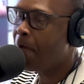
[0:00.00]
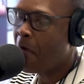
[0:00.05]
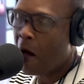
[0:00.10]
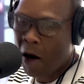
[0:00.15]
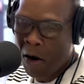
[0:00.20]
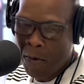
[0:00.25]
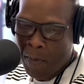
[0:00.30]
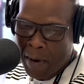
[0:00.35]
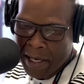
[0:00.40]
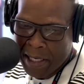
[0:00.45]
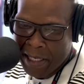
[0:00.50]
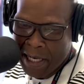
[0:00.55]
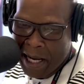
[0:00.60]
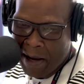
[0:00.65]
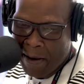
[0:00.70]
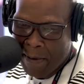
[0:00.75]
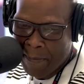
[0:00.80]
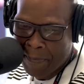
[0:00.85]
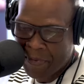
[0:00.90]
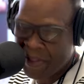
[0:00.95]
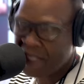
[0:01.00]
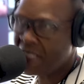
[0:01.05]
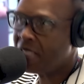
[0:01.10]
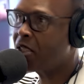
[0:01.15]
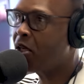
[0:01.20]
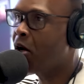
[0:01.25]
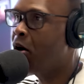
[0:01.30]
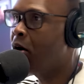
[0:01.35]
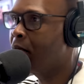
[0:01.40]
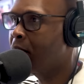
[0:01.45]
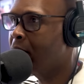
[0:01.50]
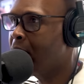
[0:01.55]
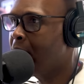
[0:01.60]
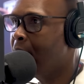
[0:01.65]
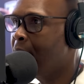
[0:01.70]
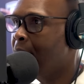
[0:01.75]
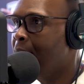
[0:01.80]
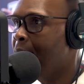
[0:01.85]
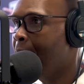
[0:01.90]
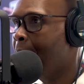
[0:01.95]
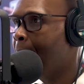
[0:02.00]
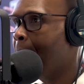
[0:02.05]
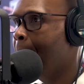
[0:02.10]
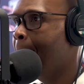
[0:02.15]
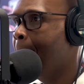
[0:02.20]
All righty now. The song DNA.